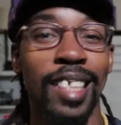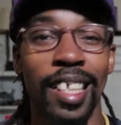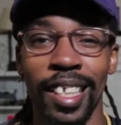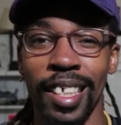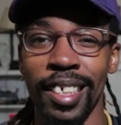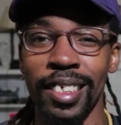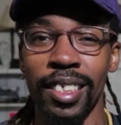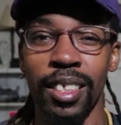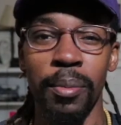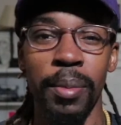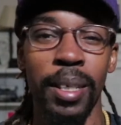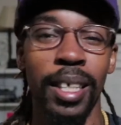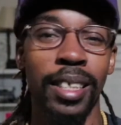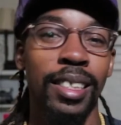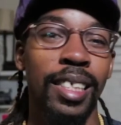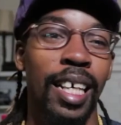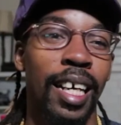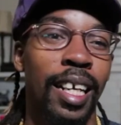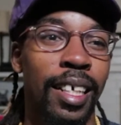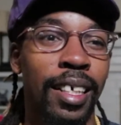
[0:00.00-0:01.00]
I think it's gonna be
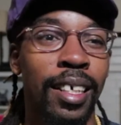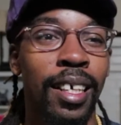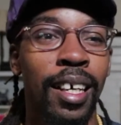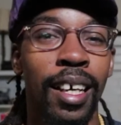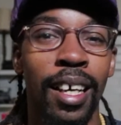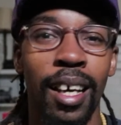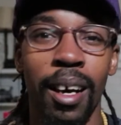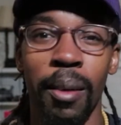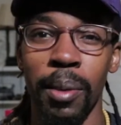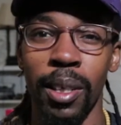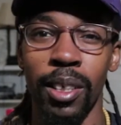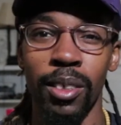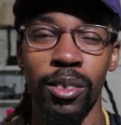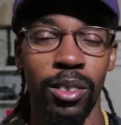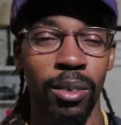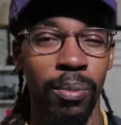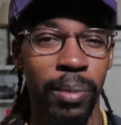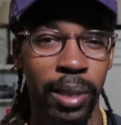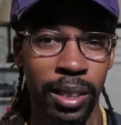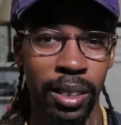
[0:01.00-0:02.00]
exciting. I'm gonna do
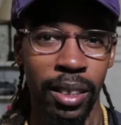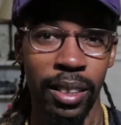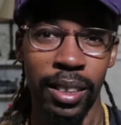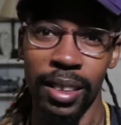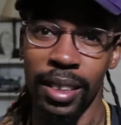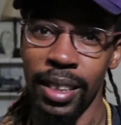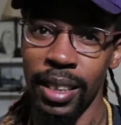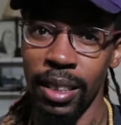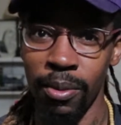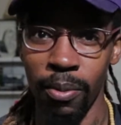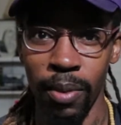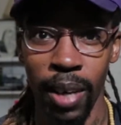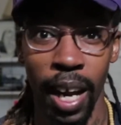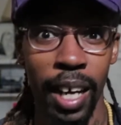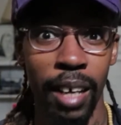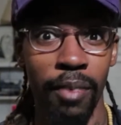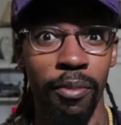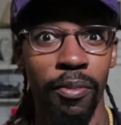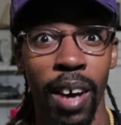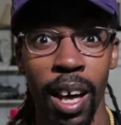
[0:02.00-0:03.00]
some research and see what I
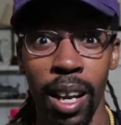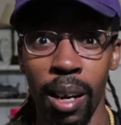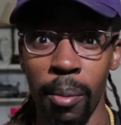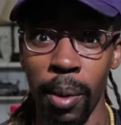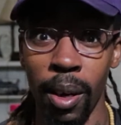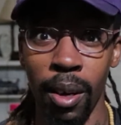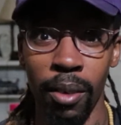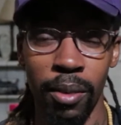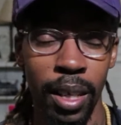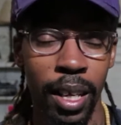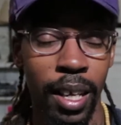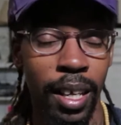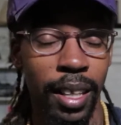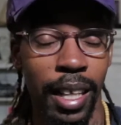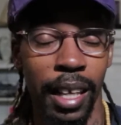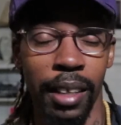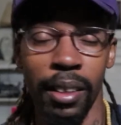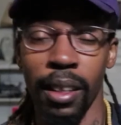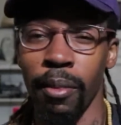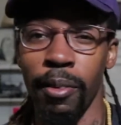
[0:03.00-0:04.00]
can find about
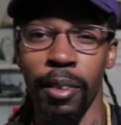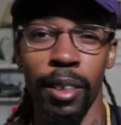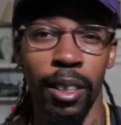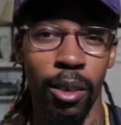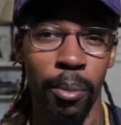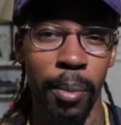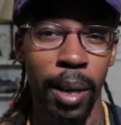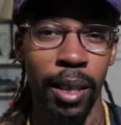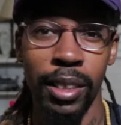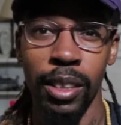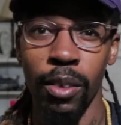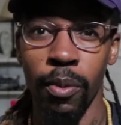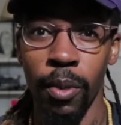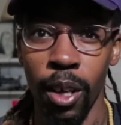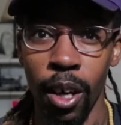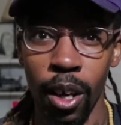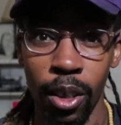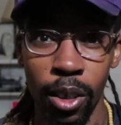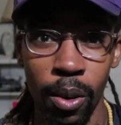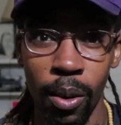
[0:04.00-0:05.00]
that lovely little mouse that we
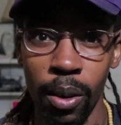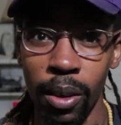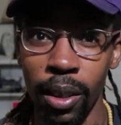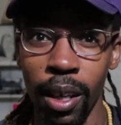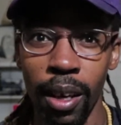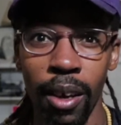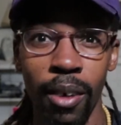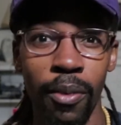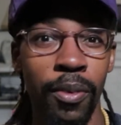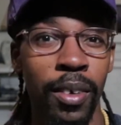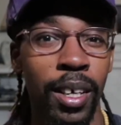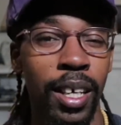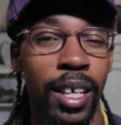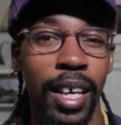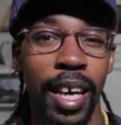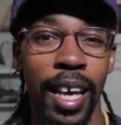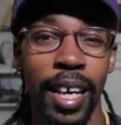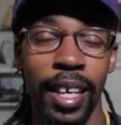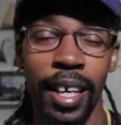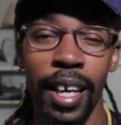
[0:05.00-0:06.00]
all know and love,
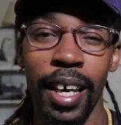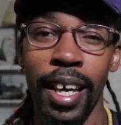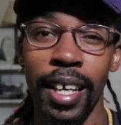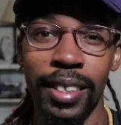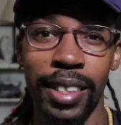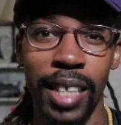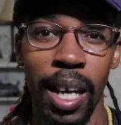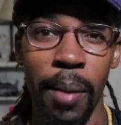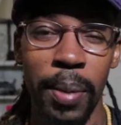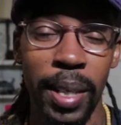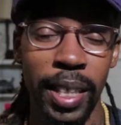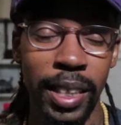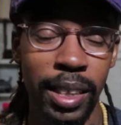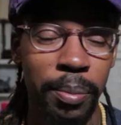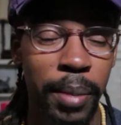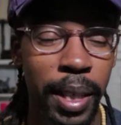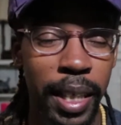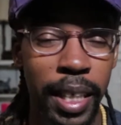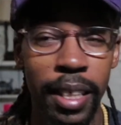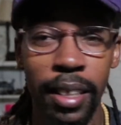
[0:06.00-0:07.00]
aka Japanese
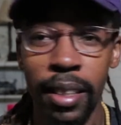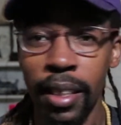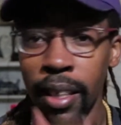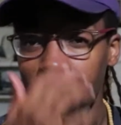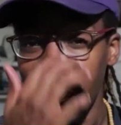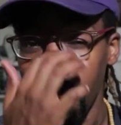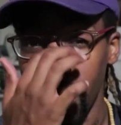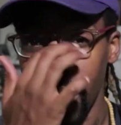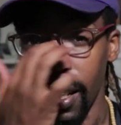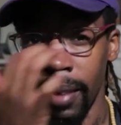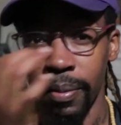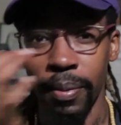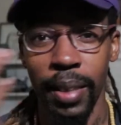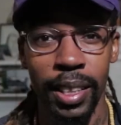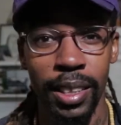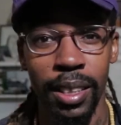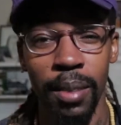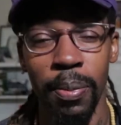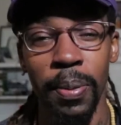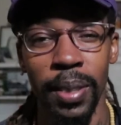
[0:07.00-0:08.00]
Mickey. That
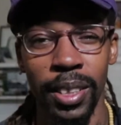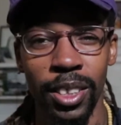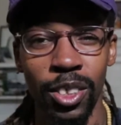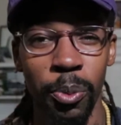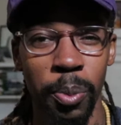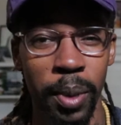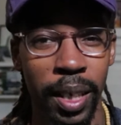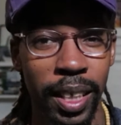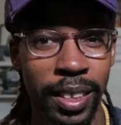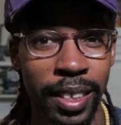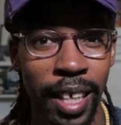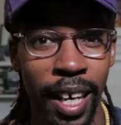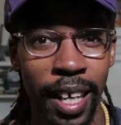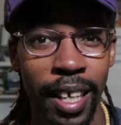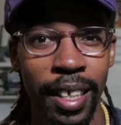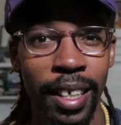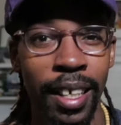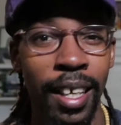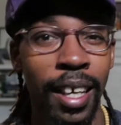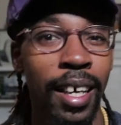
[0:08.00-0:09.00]
should be super
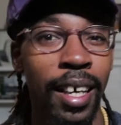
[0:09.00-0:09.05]
exciting.